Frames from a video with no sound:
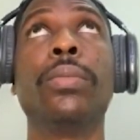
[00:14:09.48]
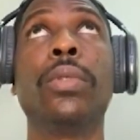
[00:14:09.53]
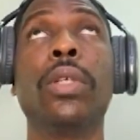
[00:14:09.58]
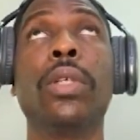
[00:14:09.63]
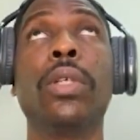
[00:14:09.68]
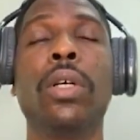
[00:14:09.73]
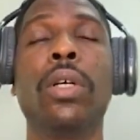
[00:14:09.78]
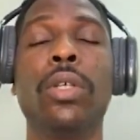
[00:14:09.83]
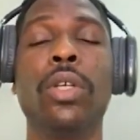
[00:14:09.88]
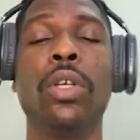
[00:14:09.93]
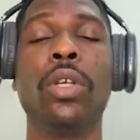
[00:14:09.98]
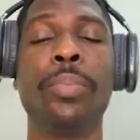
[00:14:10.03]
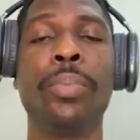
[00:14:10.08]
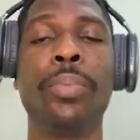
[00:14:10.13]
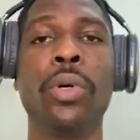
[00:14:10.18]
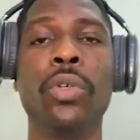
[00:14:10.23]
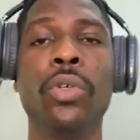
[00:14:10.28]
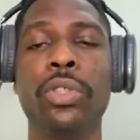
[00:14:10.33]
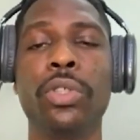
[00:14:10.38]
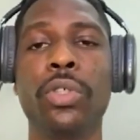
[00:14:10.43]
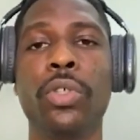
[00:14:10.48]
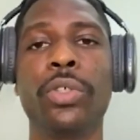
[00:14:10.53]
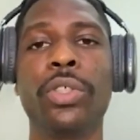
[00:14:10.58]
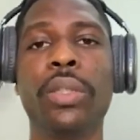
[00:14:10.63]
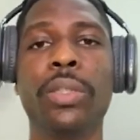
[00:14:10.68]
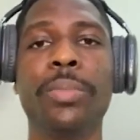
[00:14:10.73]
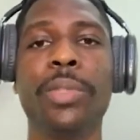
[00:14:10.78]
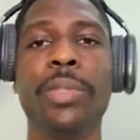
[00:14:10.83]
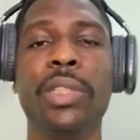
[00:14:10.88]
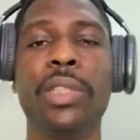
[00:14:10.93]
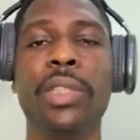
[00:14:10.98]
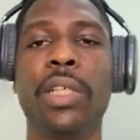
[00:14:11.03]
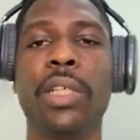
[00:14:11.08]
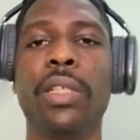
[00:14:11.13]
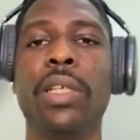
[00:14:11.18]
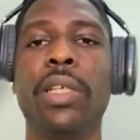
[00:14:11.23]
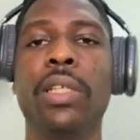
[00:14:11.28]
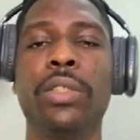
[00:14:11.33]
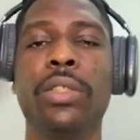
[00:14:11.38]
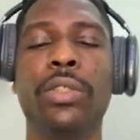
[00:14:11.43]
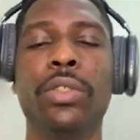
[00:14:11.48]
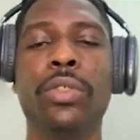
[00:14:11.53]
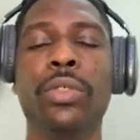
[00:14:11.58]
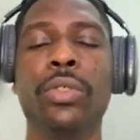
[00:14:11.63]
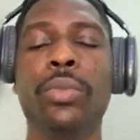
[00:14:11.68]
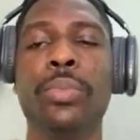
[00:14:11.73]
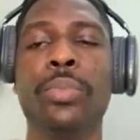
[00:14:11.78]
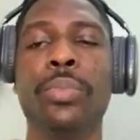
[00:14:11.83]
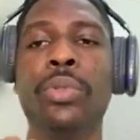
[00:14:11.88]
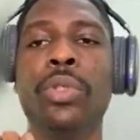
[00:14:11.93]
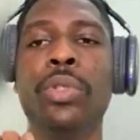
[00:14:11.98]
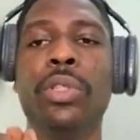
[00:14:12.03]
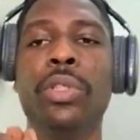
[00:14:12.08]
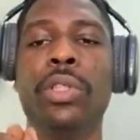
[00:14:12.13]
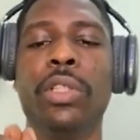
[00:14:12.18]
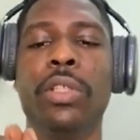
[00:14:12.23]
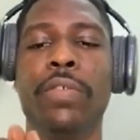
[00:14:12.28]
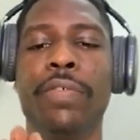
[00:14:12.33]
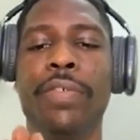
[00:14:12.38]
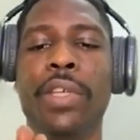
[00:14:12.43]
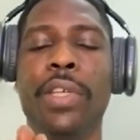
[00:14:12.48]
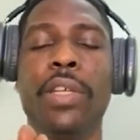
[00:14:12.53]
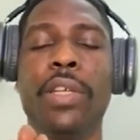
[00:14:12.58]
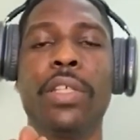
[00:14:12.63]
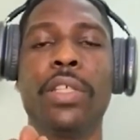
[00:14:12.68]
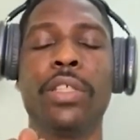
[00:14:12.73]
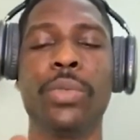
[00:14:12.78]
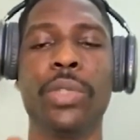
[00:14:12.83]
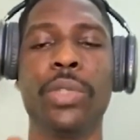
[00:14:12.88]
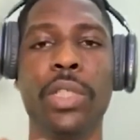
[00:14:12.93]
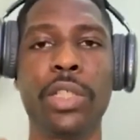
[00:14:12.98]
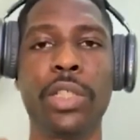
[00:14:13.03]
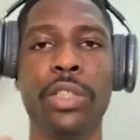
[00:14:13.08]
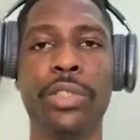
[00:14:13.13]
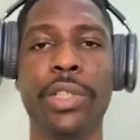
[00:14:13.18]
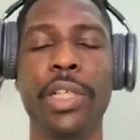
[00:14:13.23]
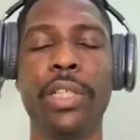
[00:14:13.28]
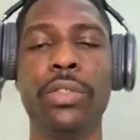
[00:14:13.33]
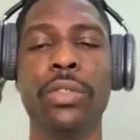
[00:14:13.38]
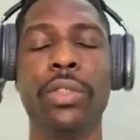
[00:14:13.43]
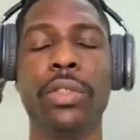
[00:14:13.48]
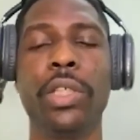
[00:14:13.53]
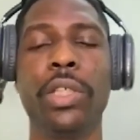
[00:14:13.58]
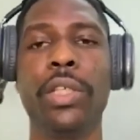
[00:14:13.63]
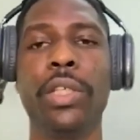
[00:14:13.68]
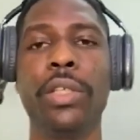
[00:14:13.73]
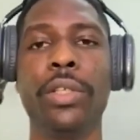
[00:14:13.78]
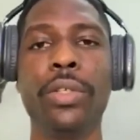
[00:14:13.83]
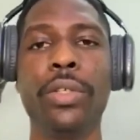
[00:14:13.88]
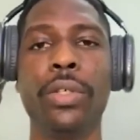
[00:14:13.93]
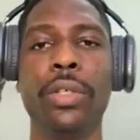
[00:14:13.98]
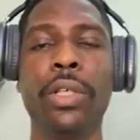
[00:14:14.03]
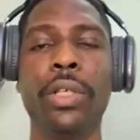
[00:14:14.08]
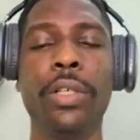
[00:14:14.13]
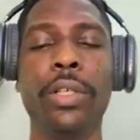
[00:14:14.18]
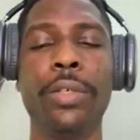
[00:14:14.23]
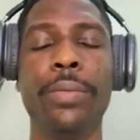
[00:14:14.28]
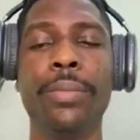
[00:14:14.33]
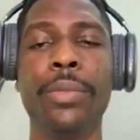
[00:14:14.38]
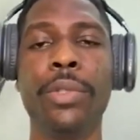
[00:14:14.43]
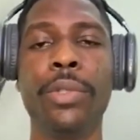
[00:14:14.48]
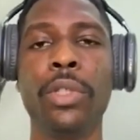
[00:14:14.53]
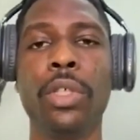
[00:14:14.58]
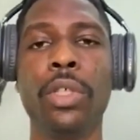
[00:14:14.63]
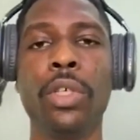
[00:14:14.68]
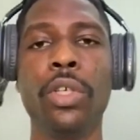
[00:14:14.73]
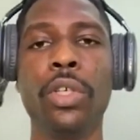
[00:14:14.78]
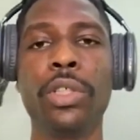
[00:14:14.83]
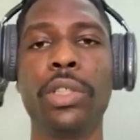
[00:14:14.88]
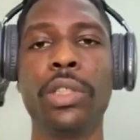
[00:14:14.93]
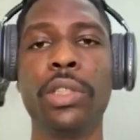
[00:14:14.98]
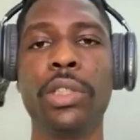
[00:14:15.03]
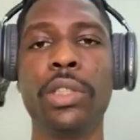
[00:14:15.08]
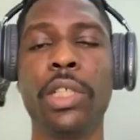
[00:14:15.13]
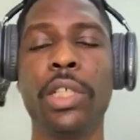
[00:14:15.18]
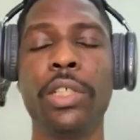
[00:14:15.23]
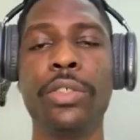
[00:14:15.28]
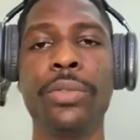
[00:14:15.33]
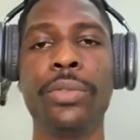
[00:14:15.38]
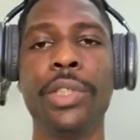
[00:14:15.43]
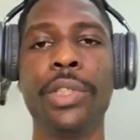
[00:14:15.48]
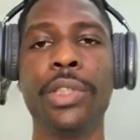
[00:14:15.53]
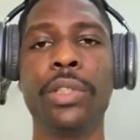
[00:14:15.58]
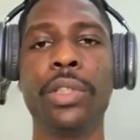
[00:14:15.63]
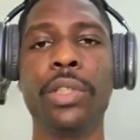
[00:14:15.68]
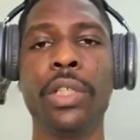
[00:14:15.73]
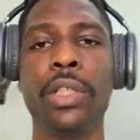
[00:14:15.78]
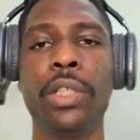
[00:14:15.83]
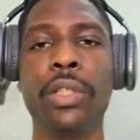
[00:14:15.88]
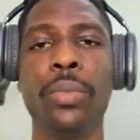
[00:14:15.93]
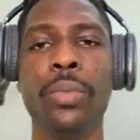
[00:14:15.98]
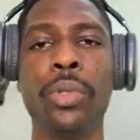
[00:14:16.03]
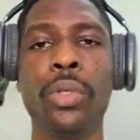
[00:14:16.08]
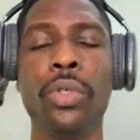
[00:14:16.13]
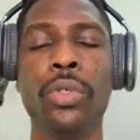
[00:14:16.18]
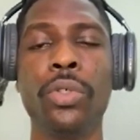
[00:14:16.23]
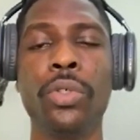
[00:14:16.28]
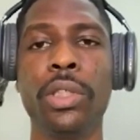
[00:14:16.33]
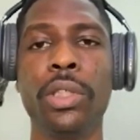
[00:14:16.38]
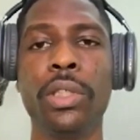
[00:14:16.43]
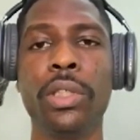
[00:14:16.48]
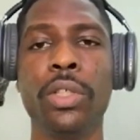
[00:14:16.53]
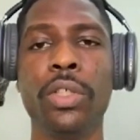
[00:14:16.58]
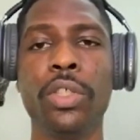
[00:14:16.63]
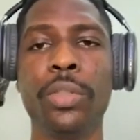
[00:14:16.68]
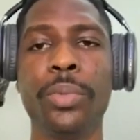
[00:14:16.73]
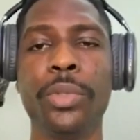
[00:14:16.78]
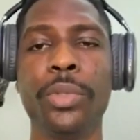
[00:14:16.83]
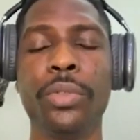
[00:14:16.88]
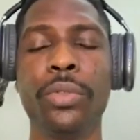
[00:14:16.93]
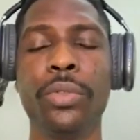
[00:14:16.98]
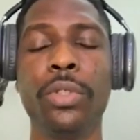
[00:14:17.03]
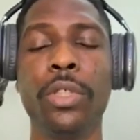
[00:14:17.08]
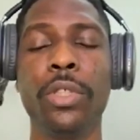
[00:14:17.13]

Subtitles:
your pulse oximeter that you put on your fingers when you're trying to get your oxygen saturation and your pulse in the hospital.